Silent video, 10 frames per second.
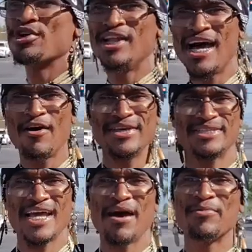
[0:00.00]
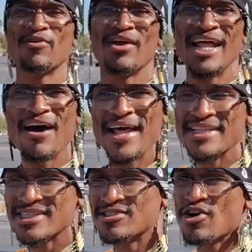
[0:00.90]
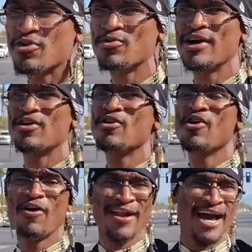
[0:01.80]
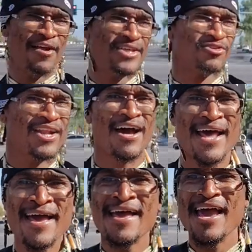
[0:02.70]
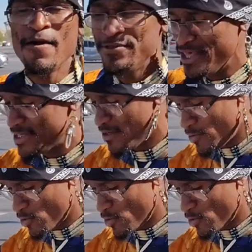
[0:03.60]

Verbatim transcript: or allow this to happen or allow that to go well or allow this or allow that. Everything is